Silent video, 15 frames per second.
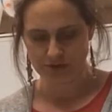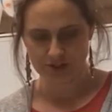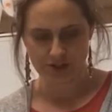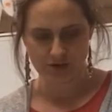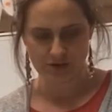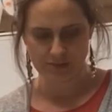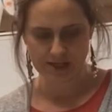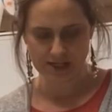So
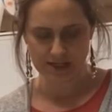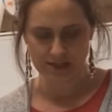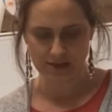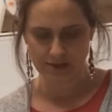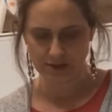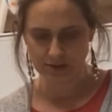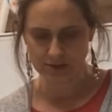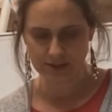I'm making
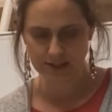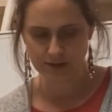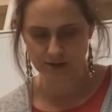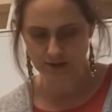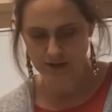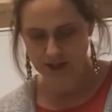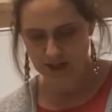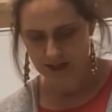another
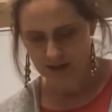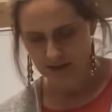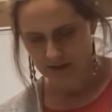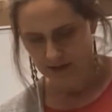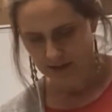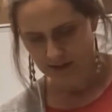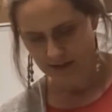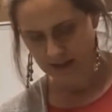little
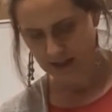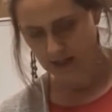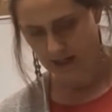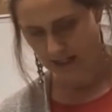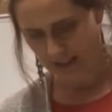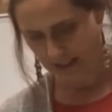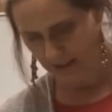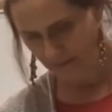
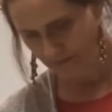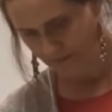knot.